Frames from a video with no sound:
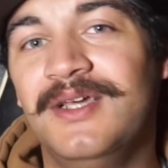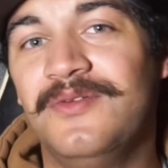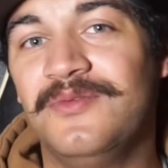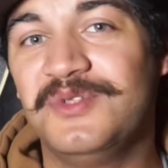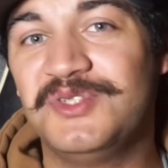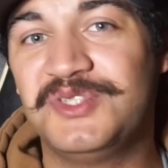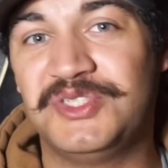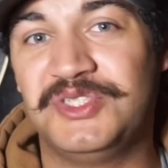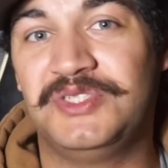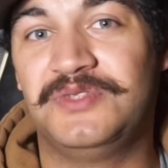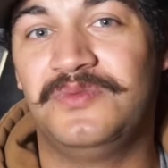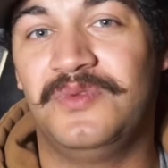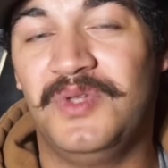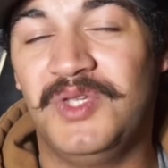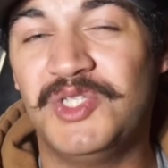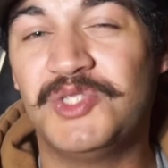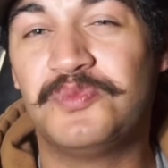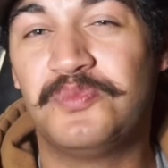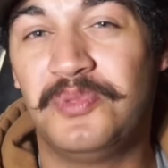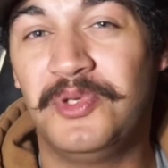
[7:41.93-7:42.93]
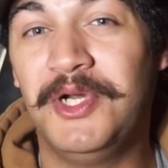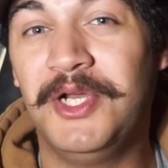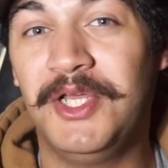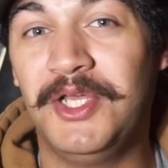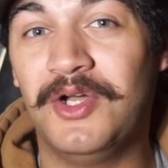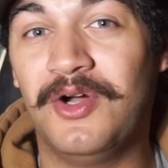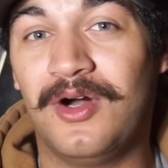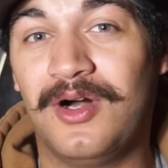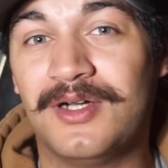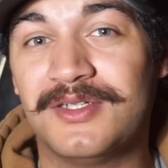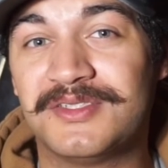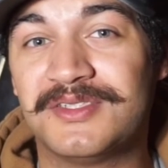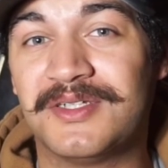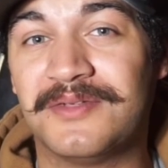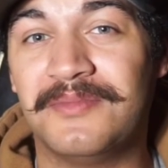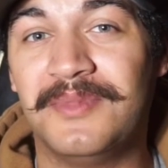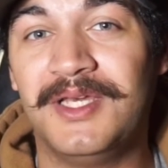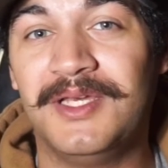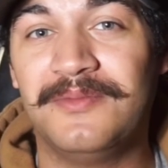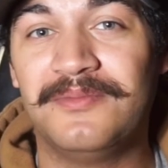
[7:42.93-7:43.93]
which is pretty awesome.